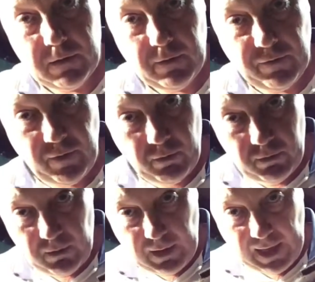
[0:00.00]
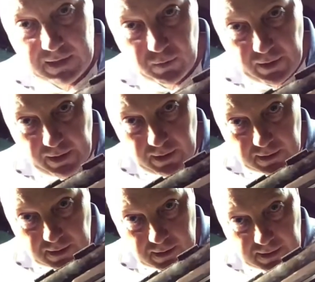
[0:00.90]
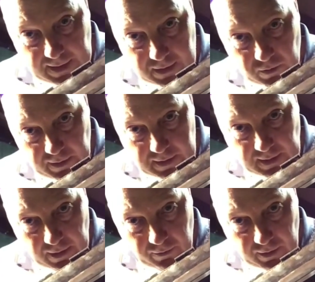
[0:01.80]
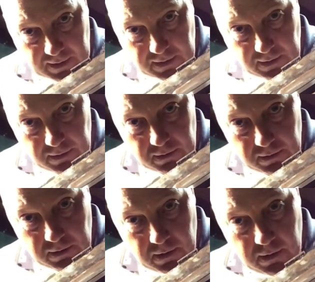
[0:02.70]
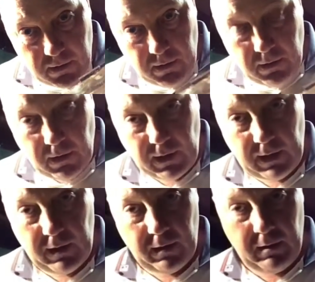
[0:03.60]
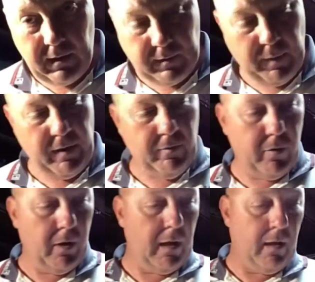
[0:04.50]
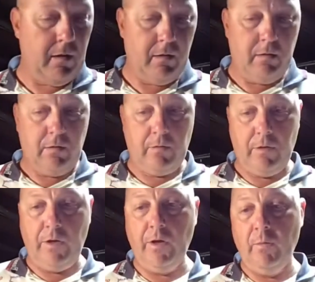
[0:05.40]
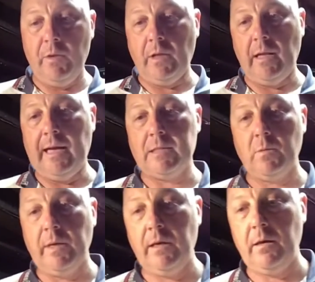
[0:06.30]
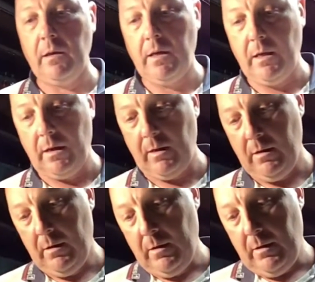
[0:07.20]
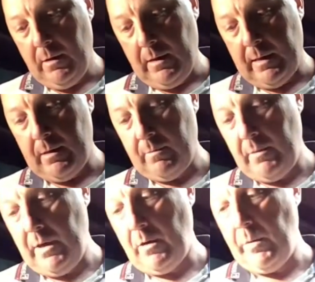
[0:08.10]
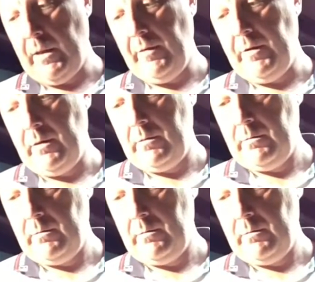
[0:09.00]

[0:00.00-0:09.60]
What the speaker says: from last week. As you can see, it's already starting to rust it, and it's been really humid the last week here. You know, we live in